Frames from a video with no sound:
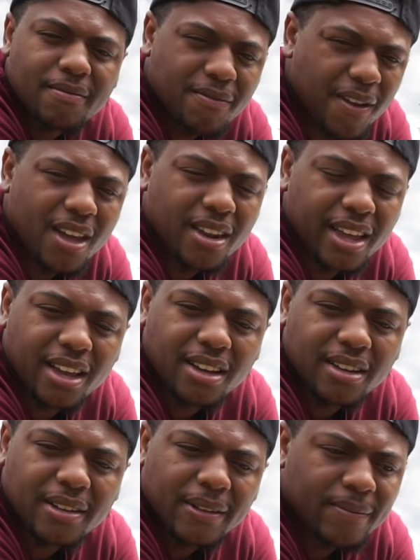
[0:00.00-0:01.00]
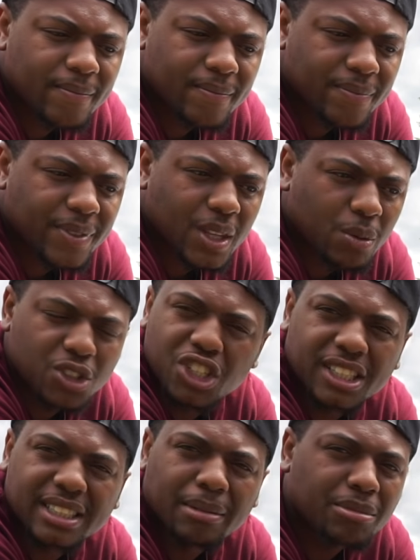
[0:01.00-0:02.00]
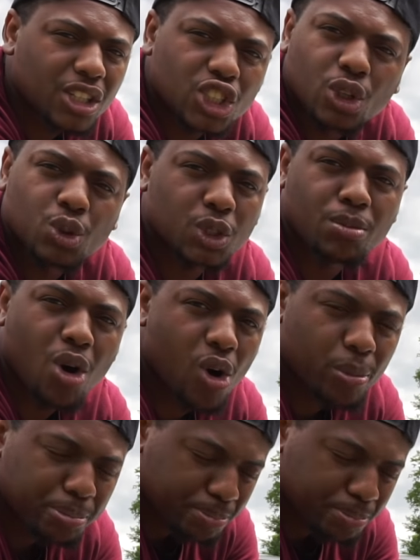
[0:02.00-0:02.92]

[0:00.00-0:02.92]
feeling with just something so small.